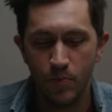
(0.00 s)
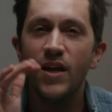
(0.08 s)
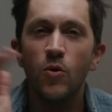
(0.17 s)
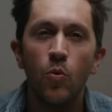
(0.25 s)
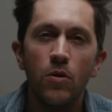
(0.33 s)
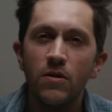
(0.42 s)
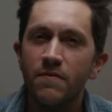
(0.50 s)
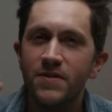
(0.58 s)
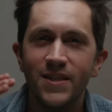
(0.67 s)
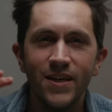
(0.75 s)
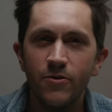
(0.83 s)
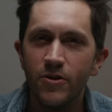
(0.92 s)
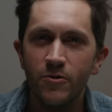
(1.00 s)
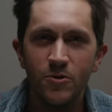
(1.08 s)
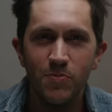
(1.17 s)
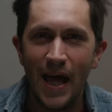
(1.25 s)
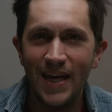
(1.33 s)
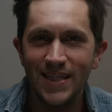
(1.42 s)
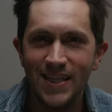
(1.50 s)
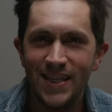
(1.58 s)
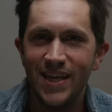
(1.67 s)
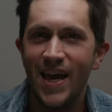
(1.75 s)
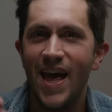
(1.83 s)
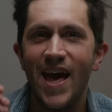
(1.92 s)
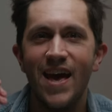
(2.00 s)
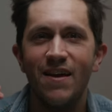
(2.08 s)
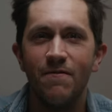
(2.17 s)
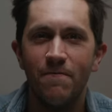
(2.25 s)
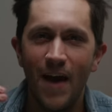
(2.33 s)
In a world of single-use plastic and